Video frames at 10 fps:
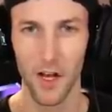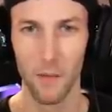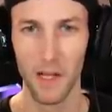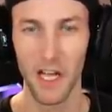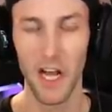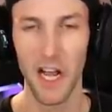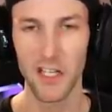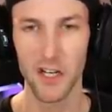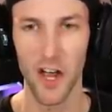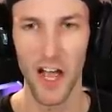Come and
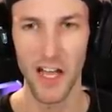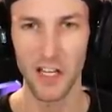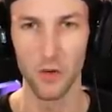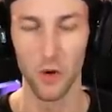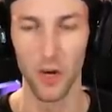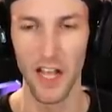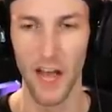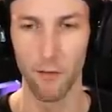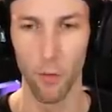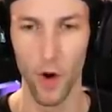collect your egg. You
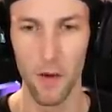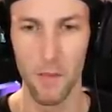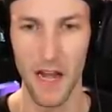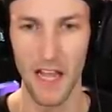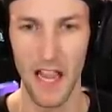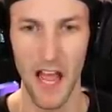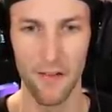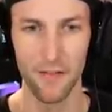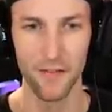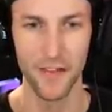only have one minute
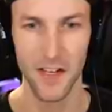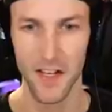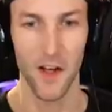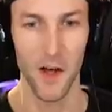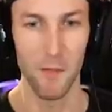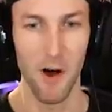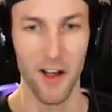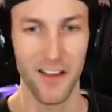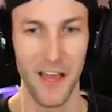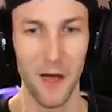left. Come
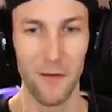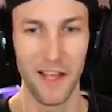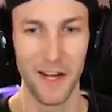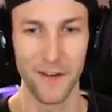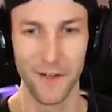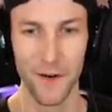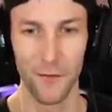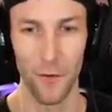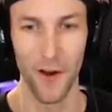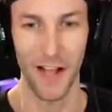on, can we get a
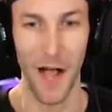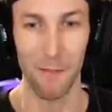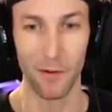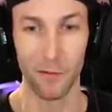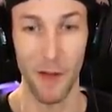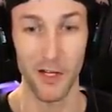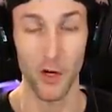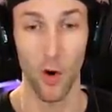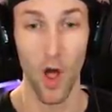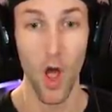two-for-one combo
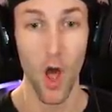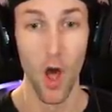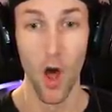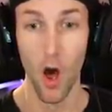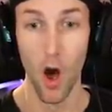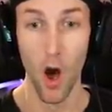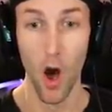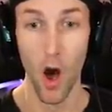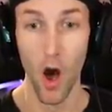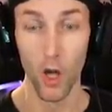special?
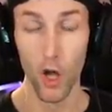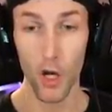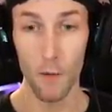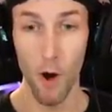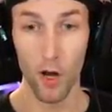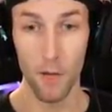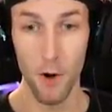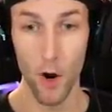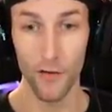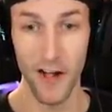Look at them all
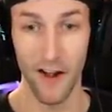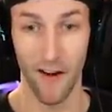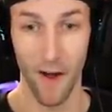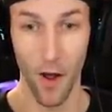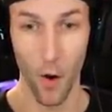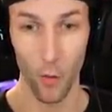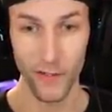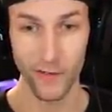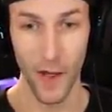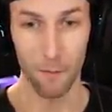coming over here.
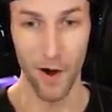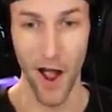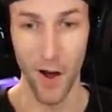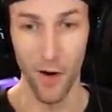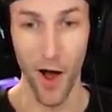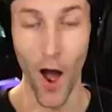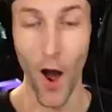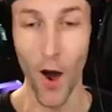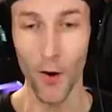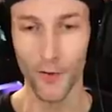What's up, bro?
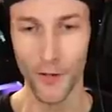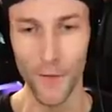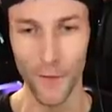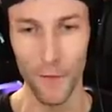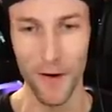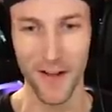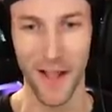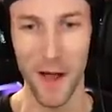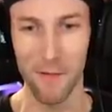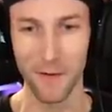Oh, two-for-one
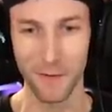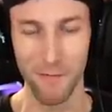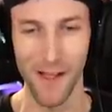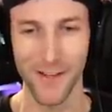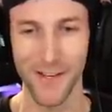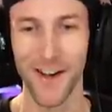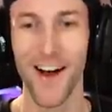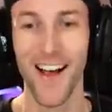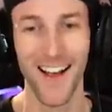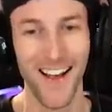combo
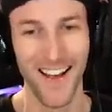special.